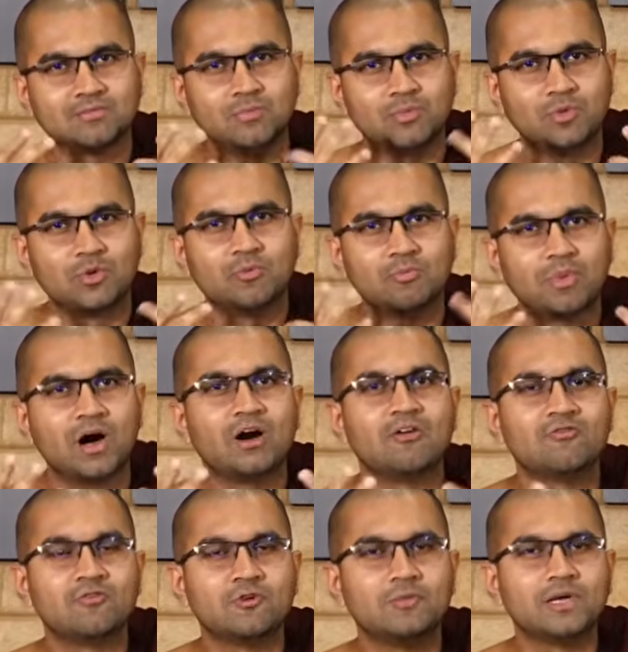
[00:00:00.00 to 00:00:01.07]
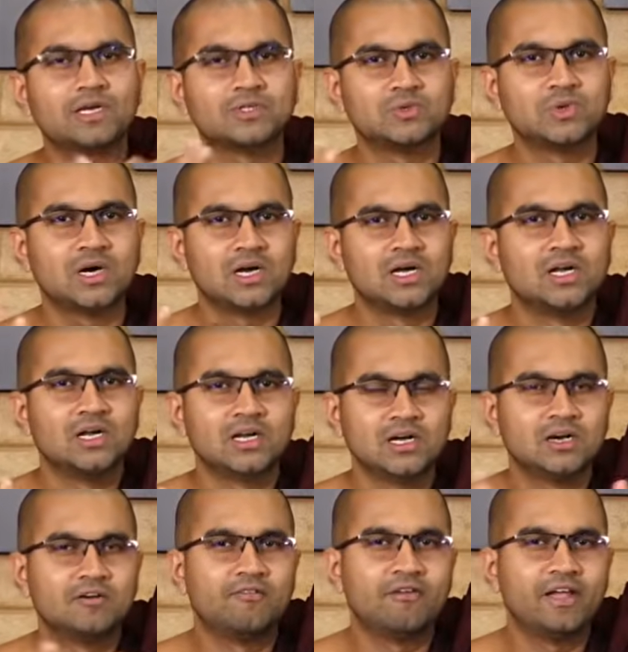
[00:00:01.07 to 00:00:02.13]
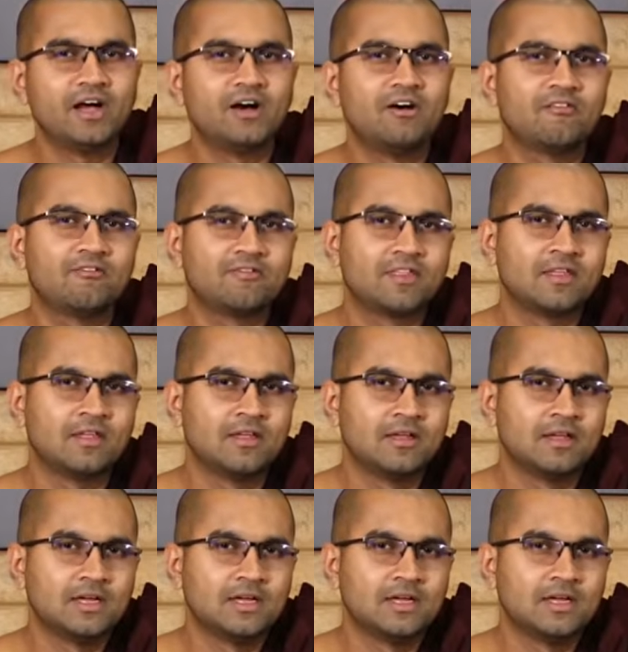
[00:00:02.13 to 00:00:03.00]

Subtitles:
more powerful because you are aware of the